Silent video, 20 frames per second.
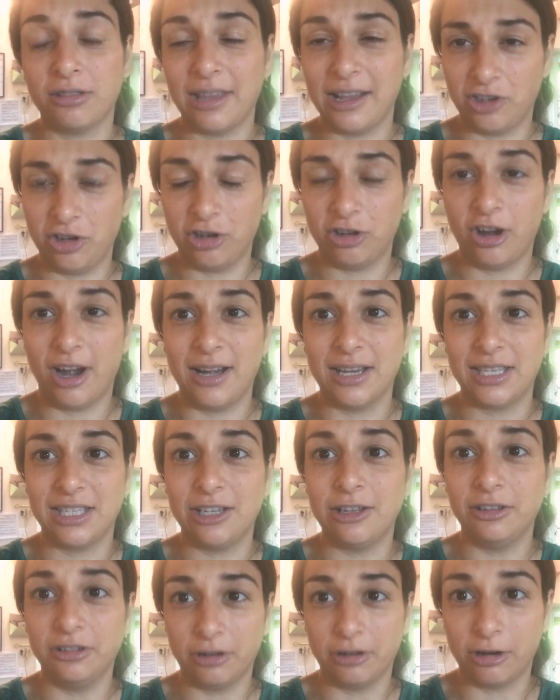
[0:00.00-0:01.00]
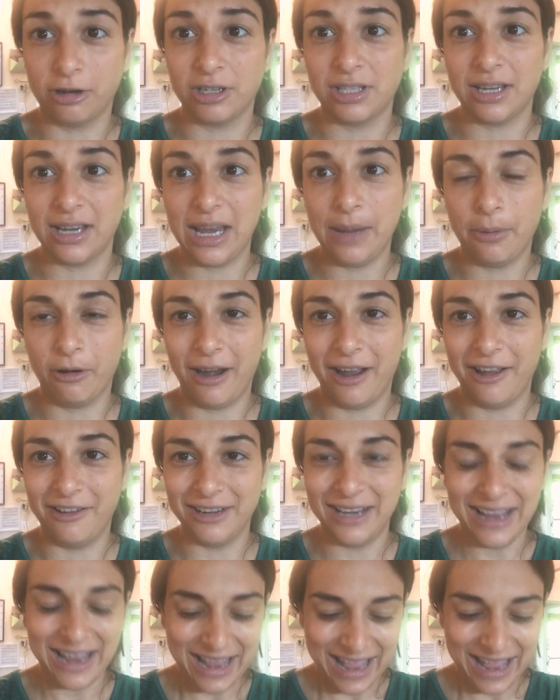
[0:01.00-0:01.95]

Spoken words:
things you're trying to still nurse and keep around.